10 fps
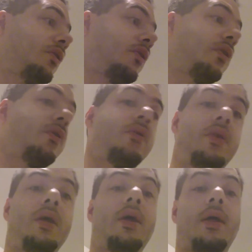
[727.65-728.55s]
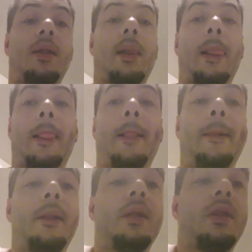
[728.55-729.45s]
So yeah.
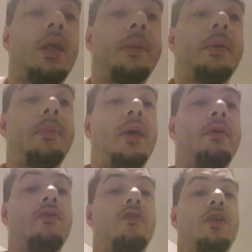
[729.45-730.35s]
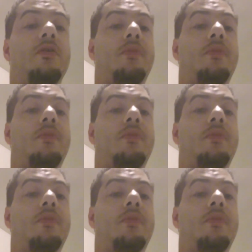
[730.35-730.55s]
A lot of people are having dreams